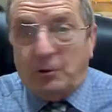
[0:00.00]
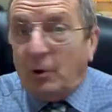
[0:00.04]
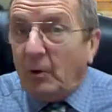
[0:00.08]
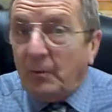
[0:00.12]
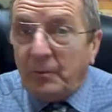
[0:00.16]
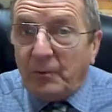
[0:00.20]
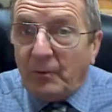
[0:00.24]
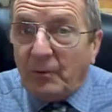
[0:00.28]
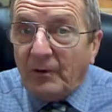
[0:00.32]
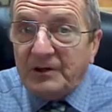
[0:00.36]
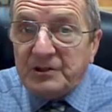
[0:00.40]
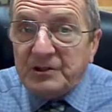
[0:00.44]

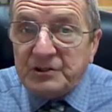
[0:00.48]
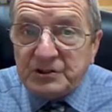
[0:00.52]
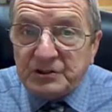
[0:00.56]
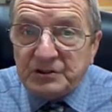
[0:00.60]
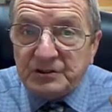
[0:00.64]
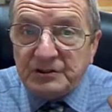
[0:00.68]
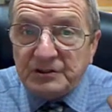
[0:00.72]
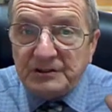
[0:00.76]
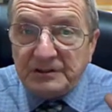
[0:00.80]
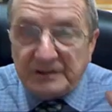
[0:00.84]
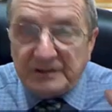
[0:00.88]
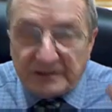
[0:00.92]

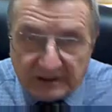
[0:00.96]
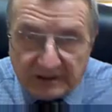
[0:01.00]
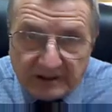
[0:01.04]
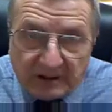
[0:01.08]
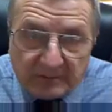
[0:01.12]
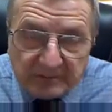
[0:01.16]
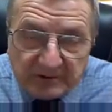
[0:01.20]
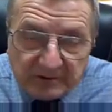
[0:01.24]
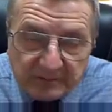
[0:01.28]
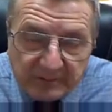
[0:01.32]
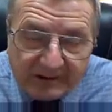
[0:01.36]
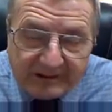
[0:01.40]
corporation.
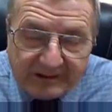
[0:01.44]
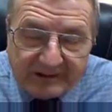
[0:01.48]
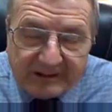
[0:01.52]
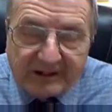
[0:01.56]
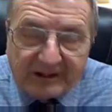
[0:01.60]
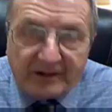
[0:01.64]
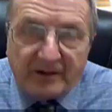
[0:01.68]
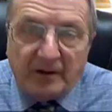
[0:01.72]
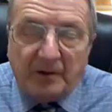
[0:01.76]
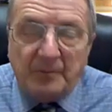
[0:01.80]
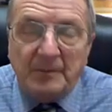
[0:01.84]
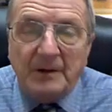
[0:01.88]
I'm just
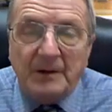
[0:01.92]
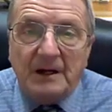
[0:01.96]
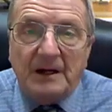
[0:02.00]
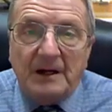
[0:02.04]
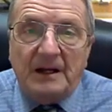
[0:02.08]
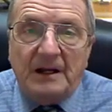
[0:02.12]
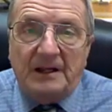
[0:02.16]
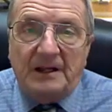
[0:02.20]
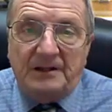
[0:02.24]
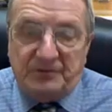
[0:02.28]
making that up.